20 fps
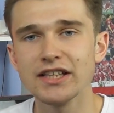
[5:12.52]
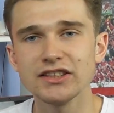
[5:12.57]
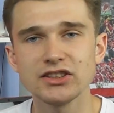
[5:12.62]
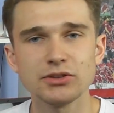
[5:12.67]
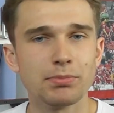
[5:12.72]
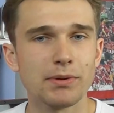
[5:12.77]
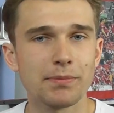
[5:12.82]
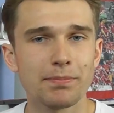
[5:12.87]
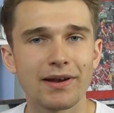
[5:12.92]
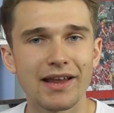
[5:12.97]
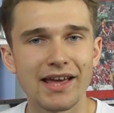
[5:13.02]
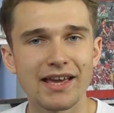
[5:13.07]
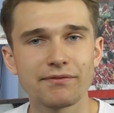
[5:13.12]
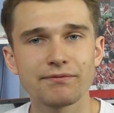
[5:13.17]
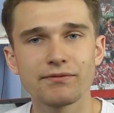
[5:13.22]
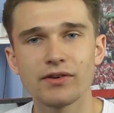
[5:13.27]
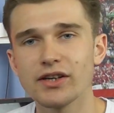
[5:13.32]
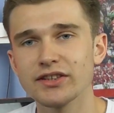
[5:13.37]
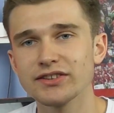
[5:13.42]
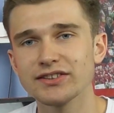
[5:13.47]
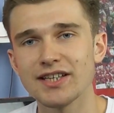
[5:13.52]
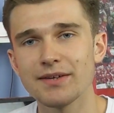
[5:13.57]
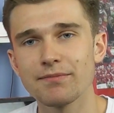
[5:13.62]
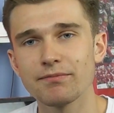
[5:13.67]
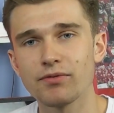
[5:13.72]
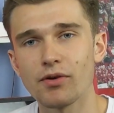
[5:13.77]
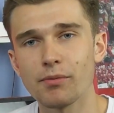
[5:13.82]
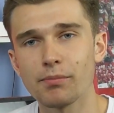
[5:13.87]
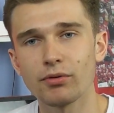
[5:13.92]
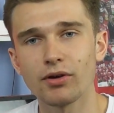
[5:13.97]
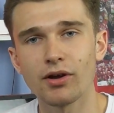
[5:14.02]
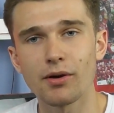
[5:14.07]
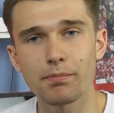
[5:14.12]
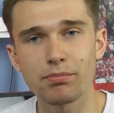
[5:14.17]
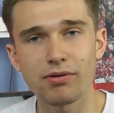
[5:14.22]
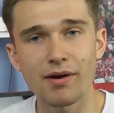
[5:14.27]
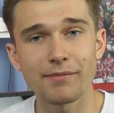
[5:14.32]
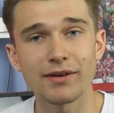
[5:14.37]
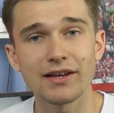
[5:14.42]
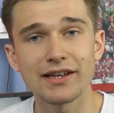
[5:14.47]
to be playing first team football at a
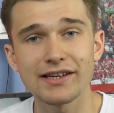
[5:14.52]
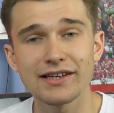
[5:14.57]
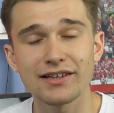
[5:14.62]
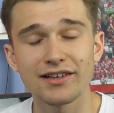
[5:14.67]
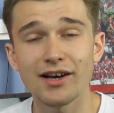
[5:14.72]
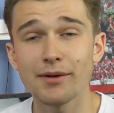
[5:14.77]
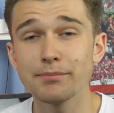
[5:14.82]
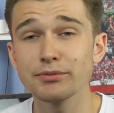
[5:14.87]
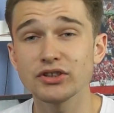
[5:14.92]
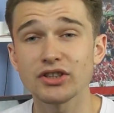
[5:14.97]
Premier League club,